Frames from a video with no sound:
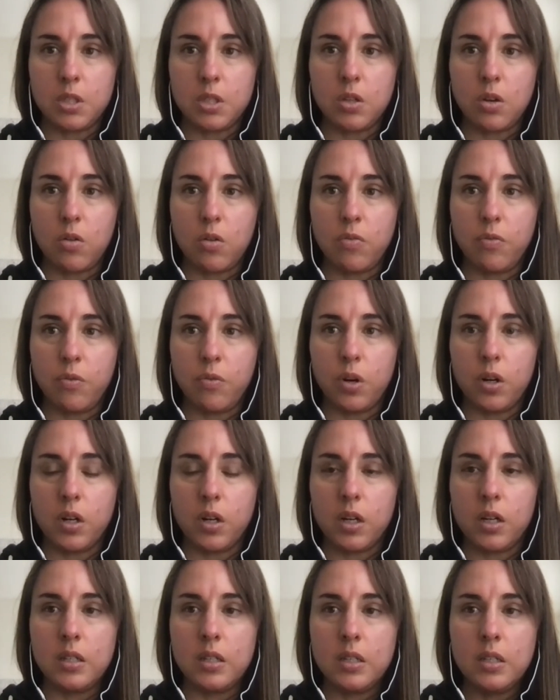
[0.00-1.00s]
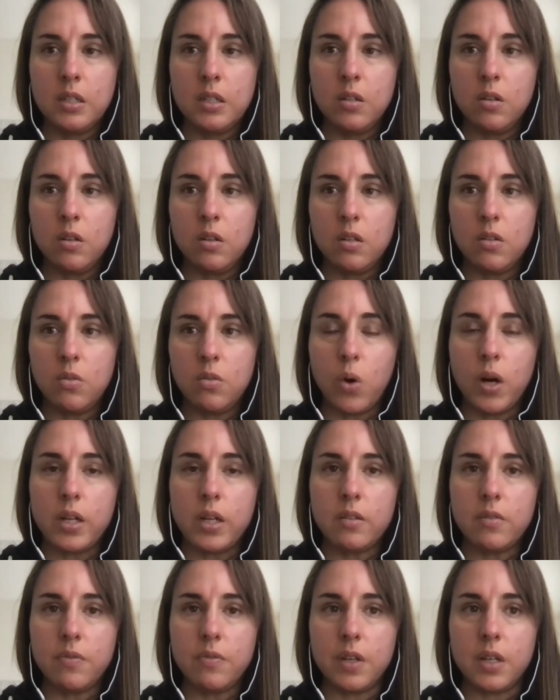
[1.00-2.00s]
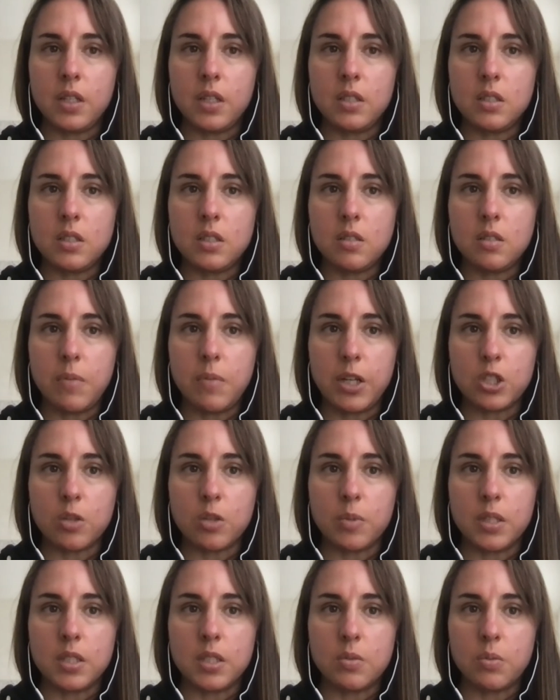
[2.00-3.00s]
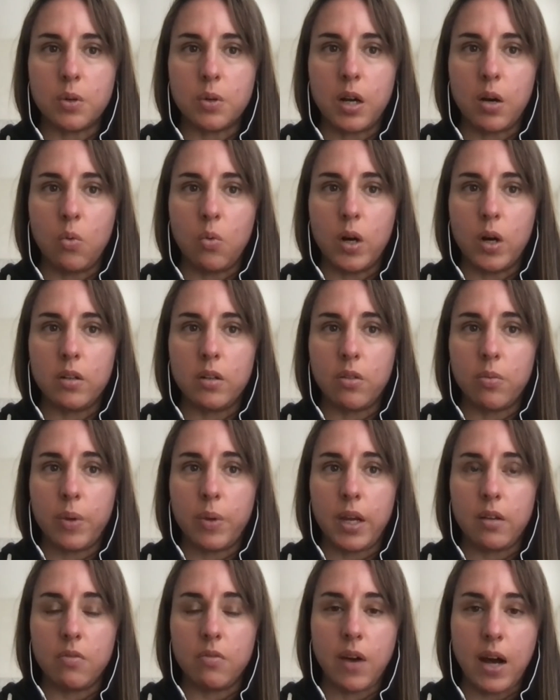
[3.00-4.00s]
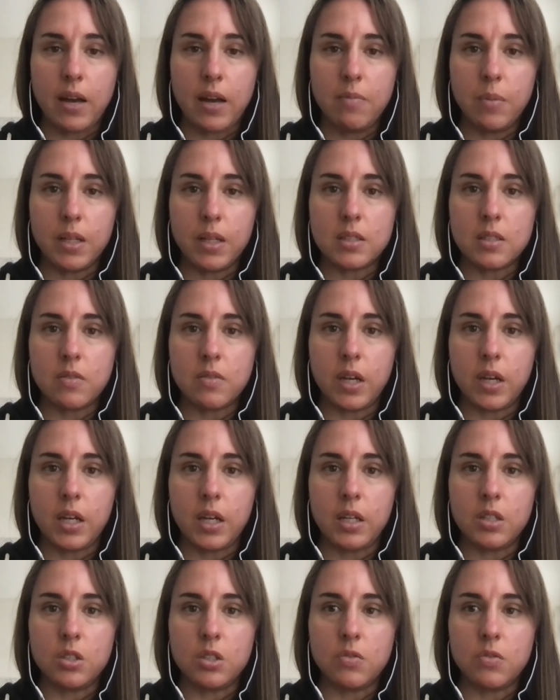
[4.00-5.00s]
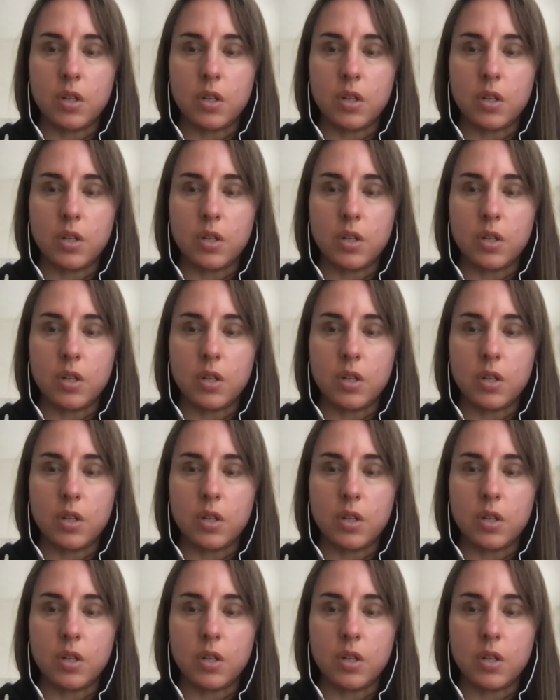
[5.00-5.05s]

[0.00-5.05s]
So for one infant, measurements were at 1, 3, and 5 months of age.